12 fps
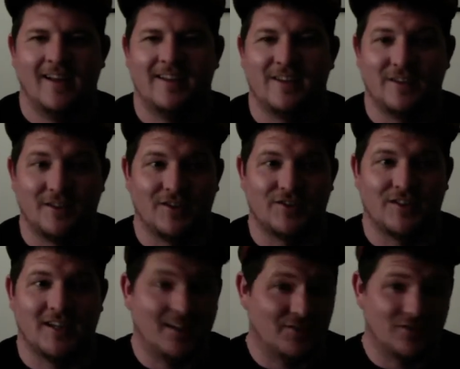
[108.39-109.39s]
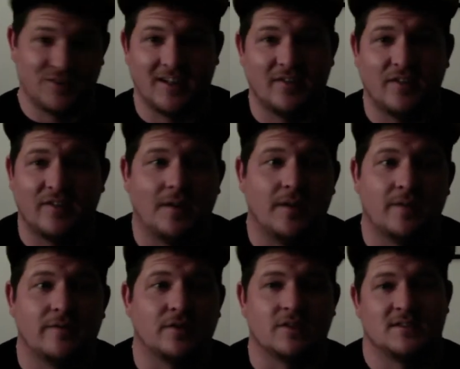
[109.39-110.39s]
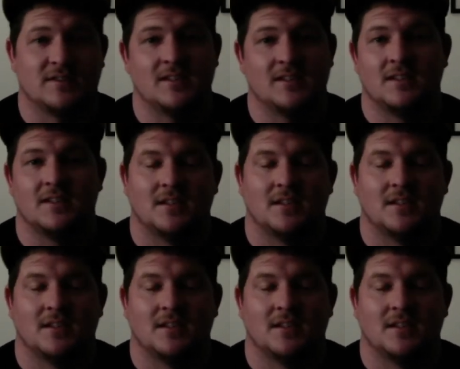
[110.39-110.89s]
You're a lost case because I never found them fuckers, did they?